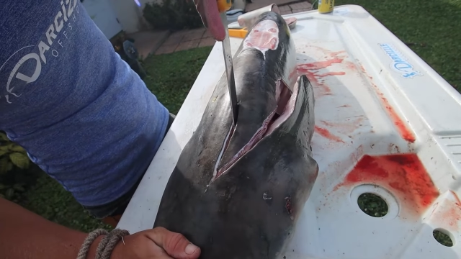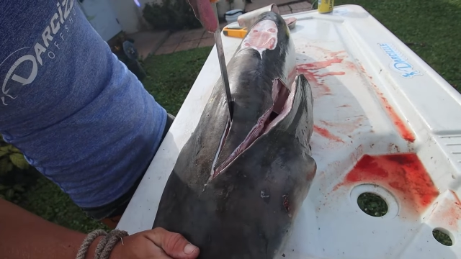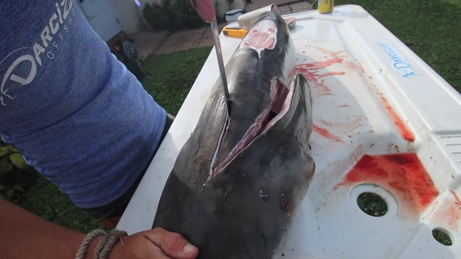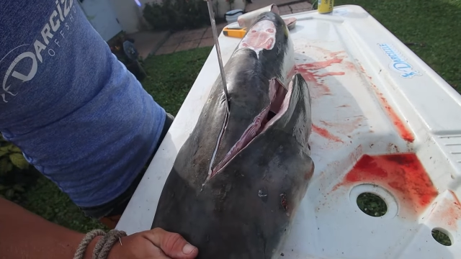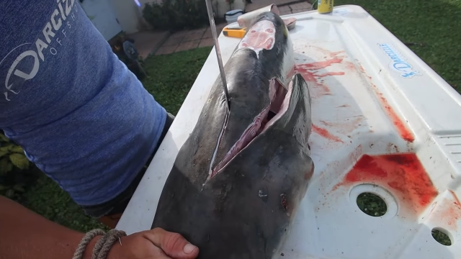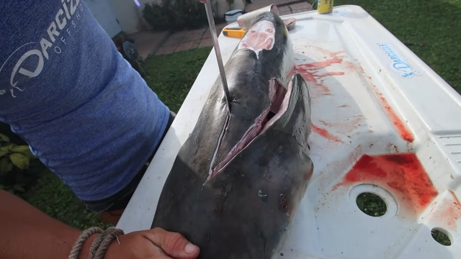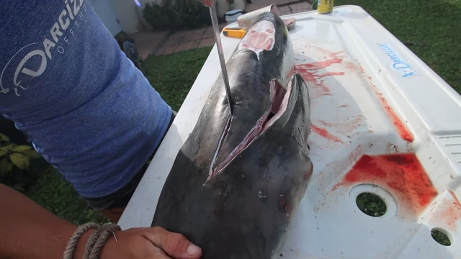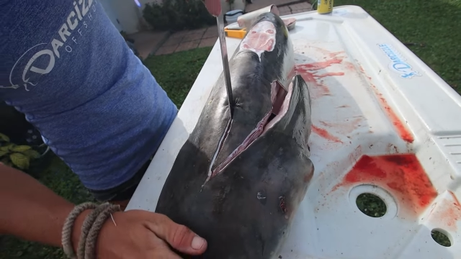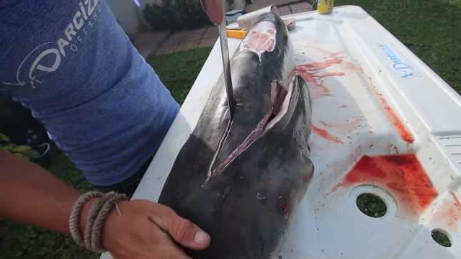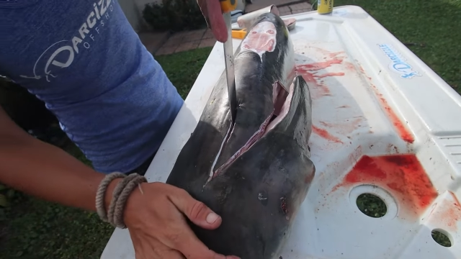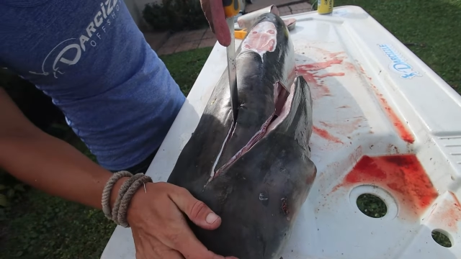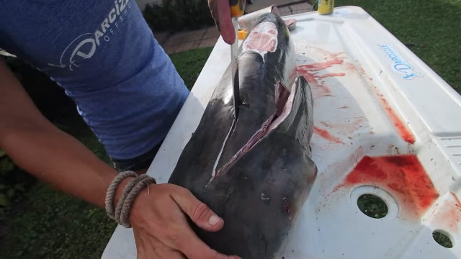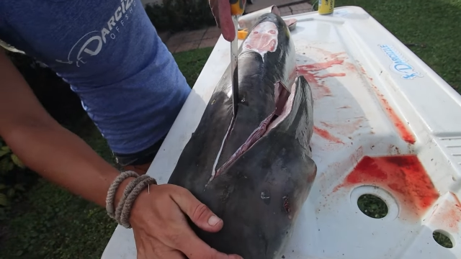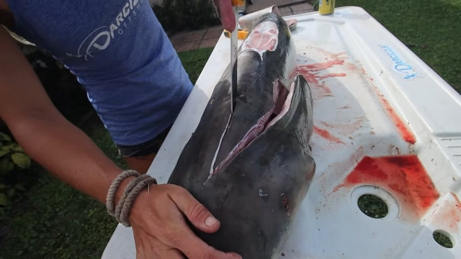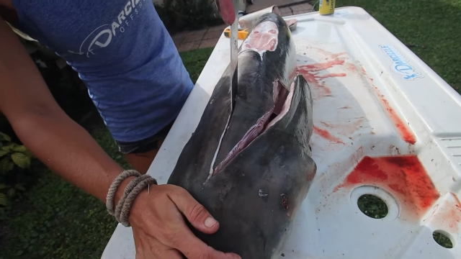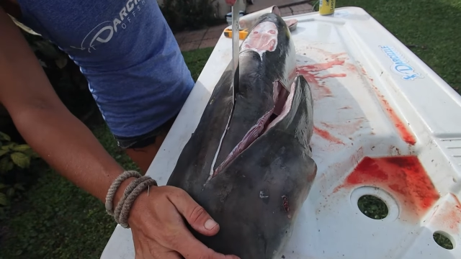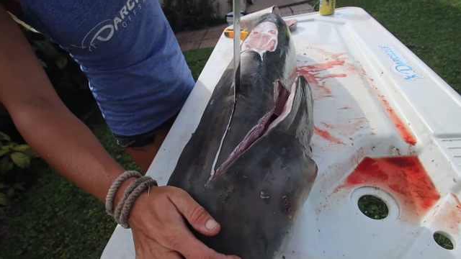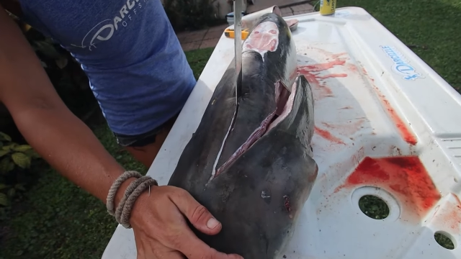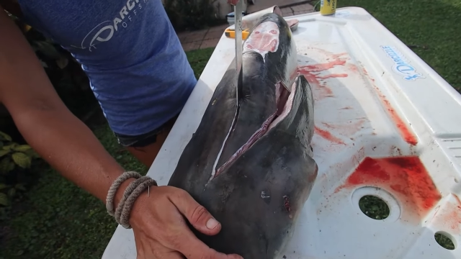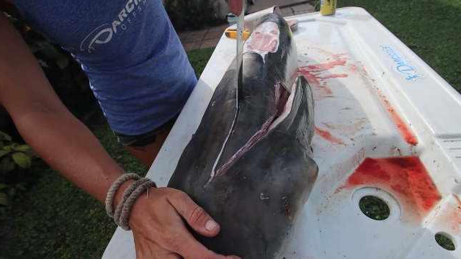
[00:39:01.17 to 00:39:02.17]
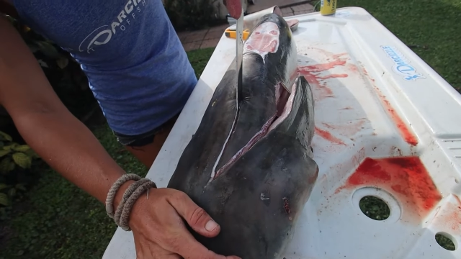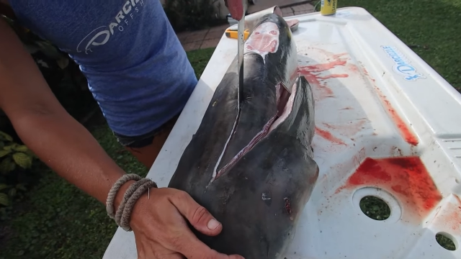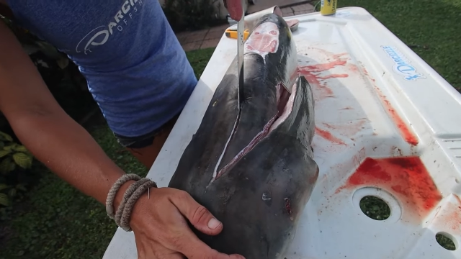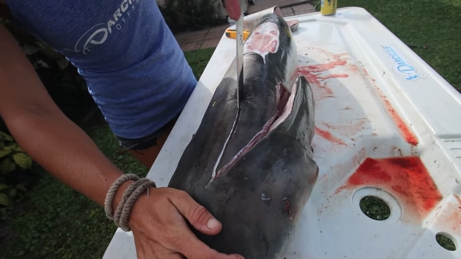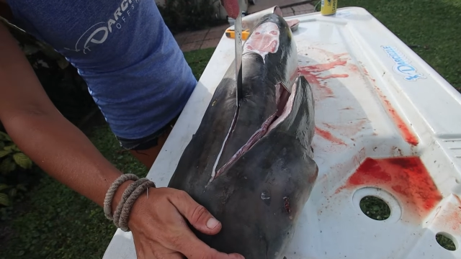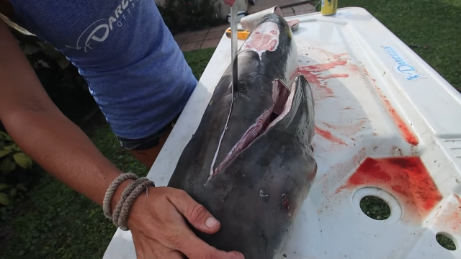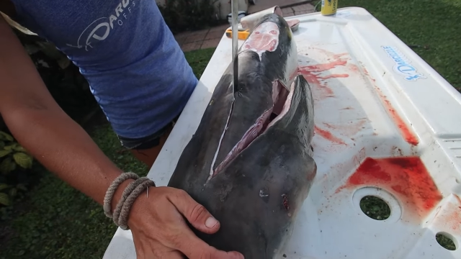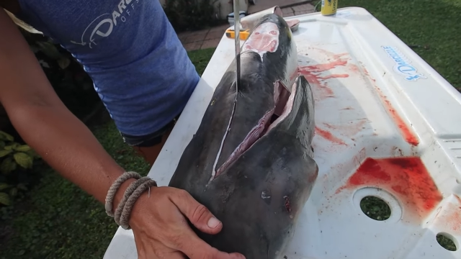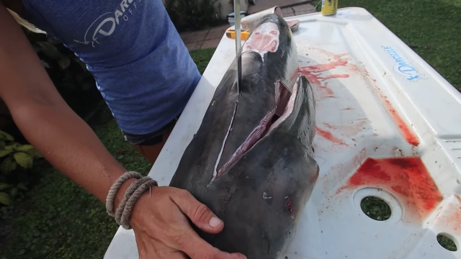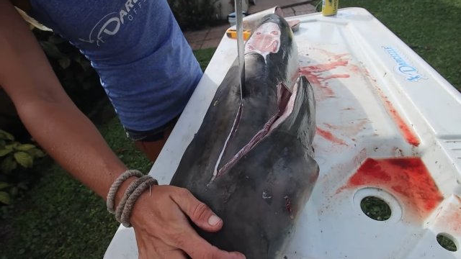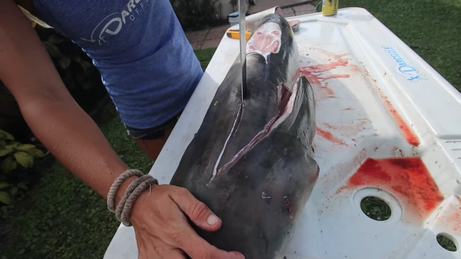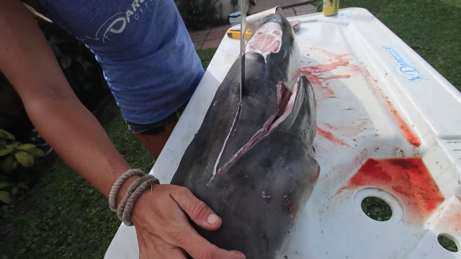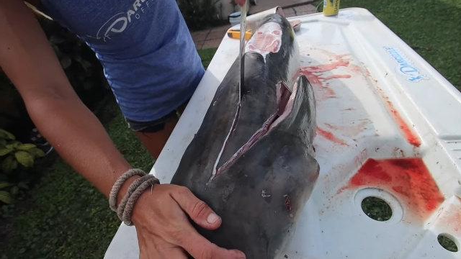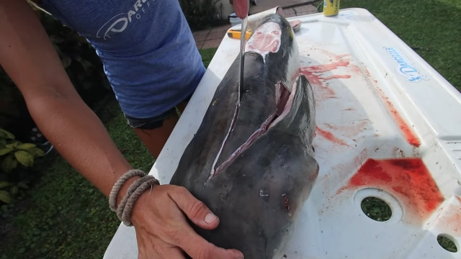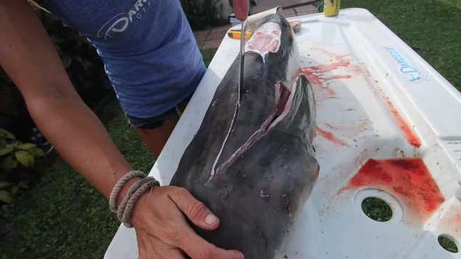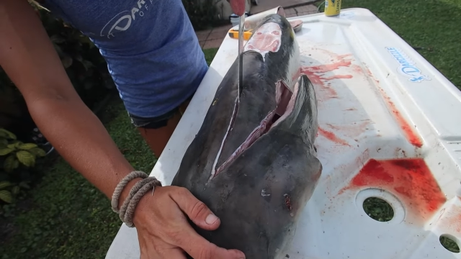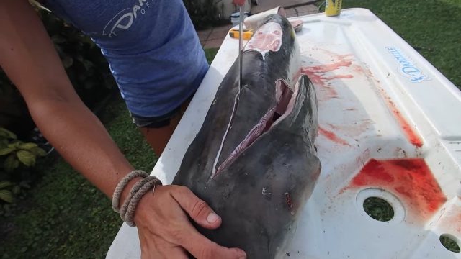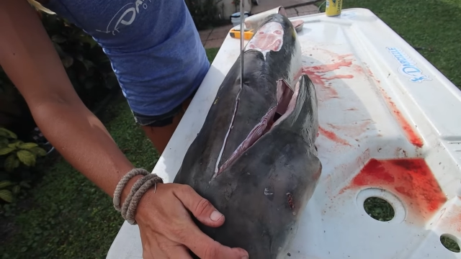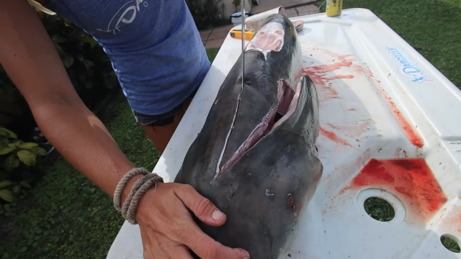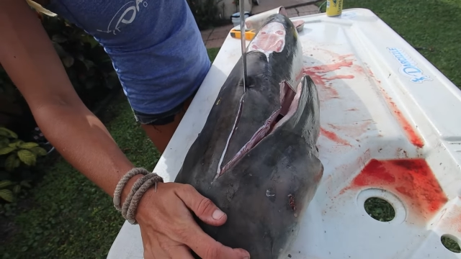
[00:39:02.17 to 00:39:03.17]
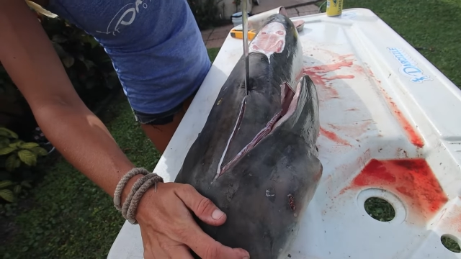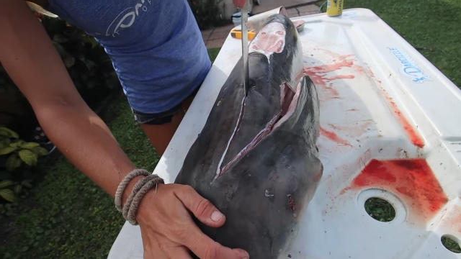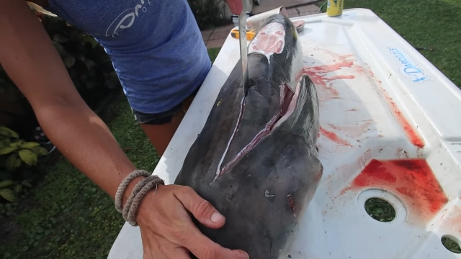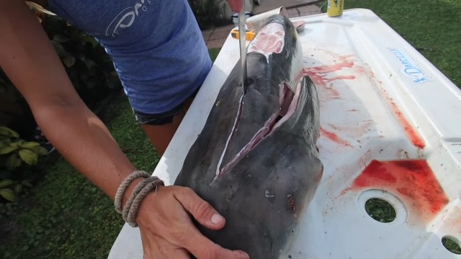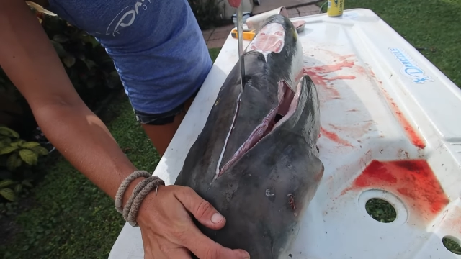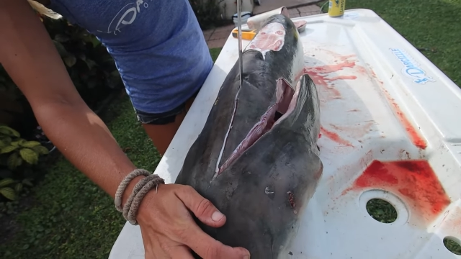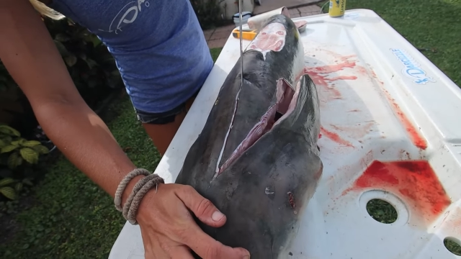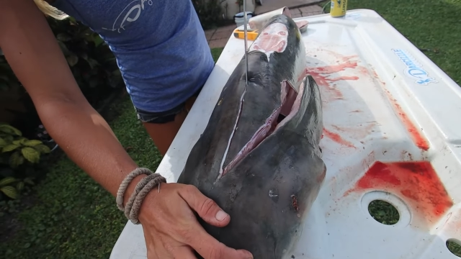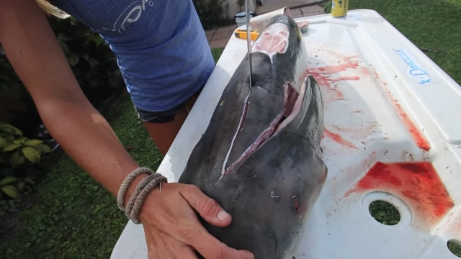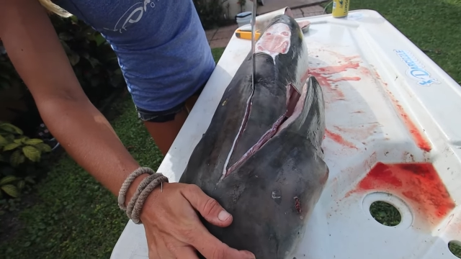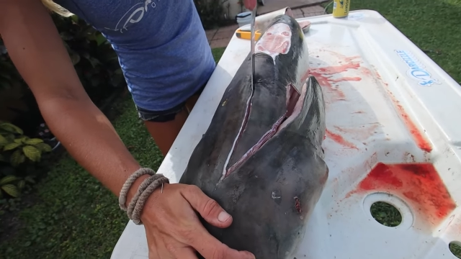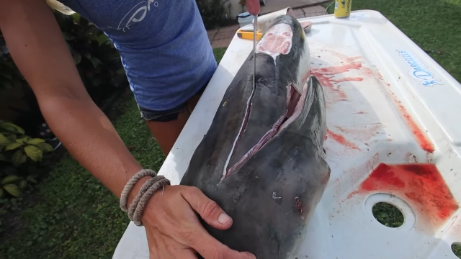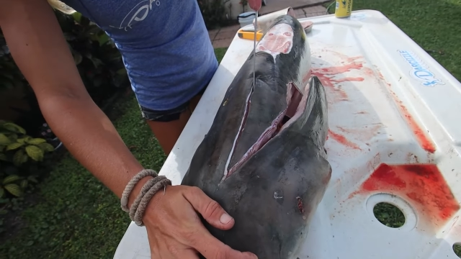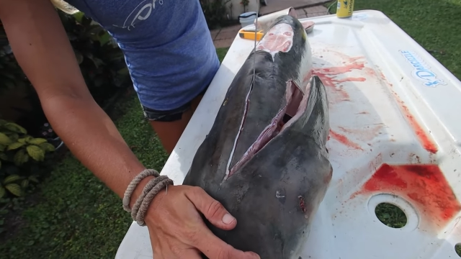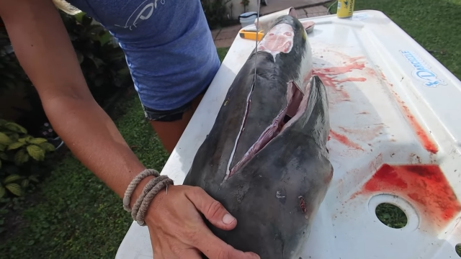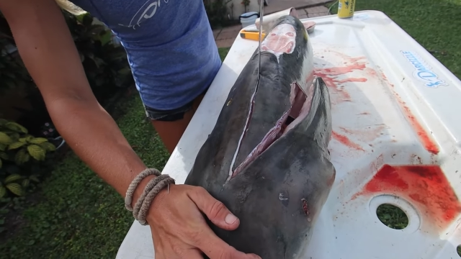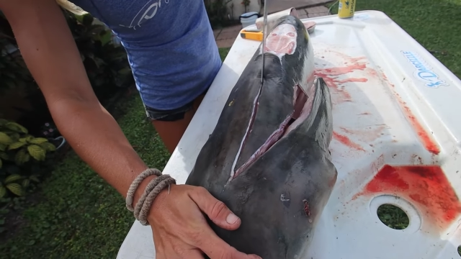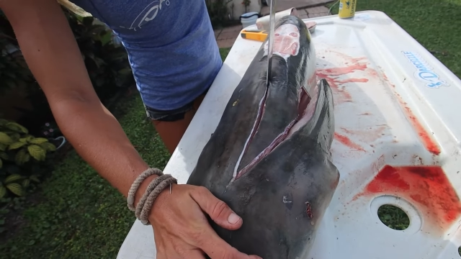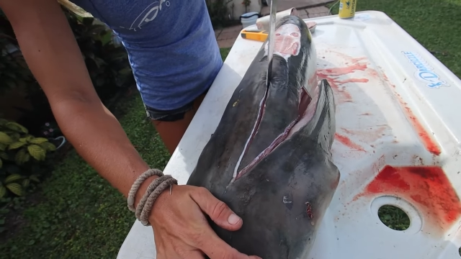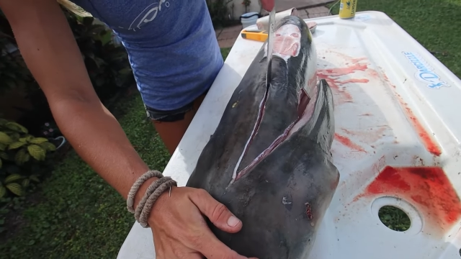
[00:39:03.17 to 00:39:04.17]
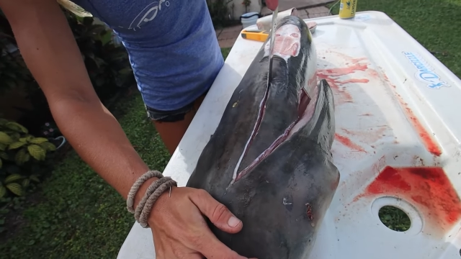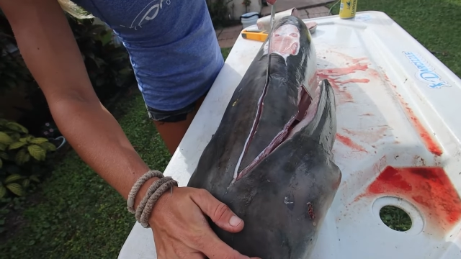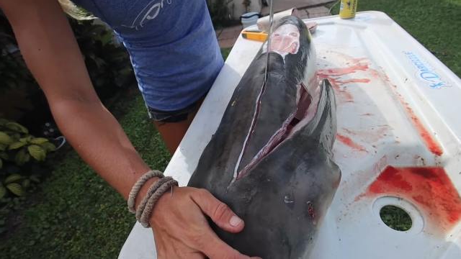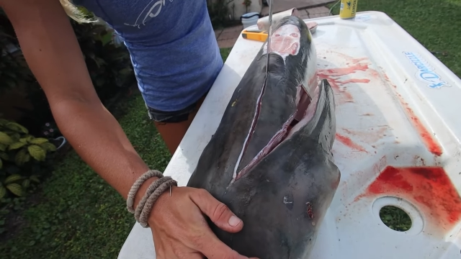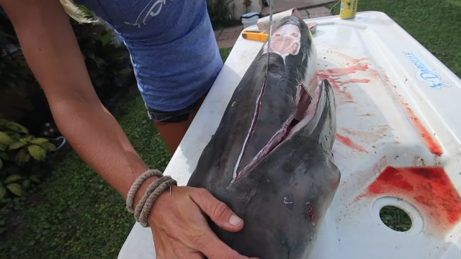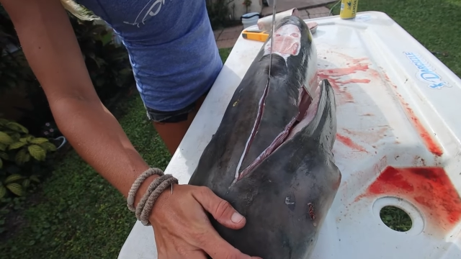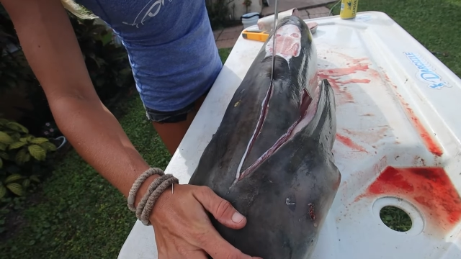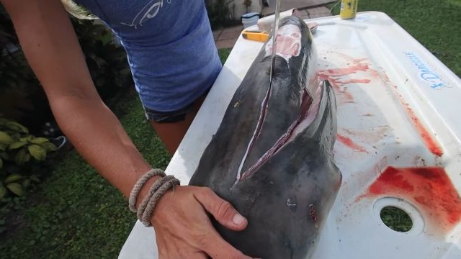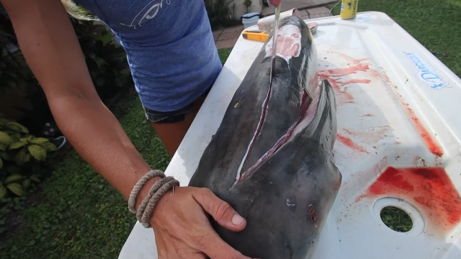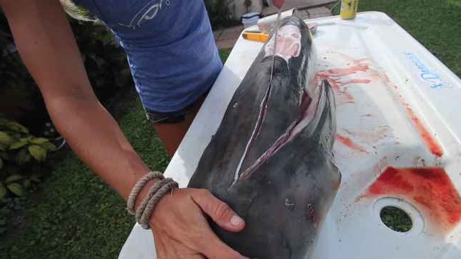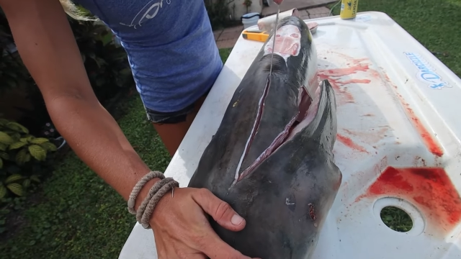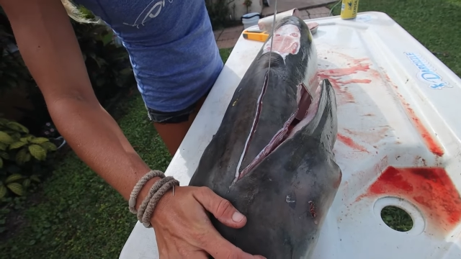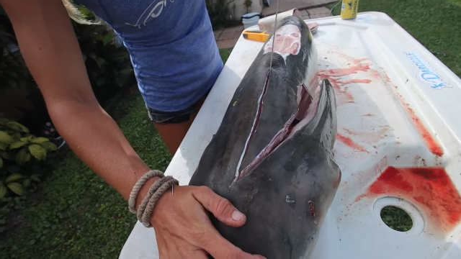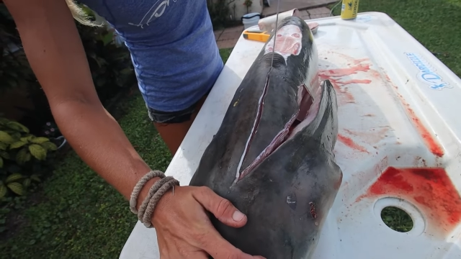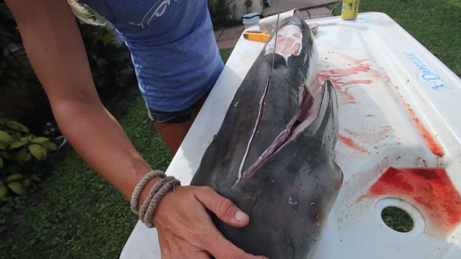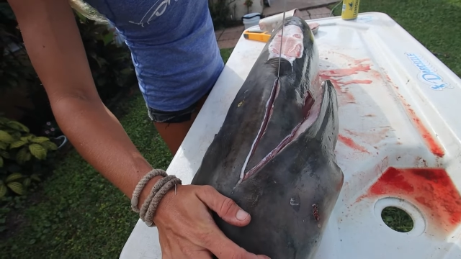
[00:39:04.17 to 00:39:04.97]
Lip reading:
[unreadable: no face in view]